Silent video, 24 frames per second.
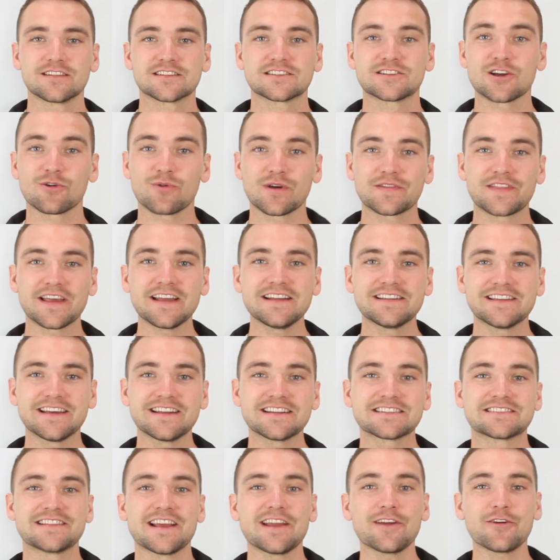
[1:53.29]
So what they did
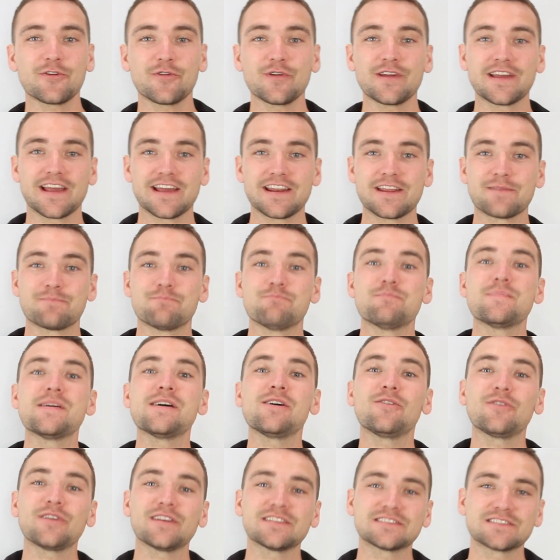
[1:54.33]
is they created
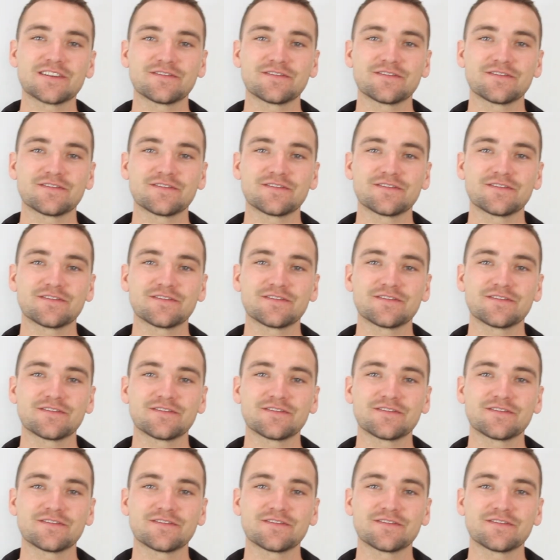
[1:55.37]
millions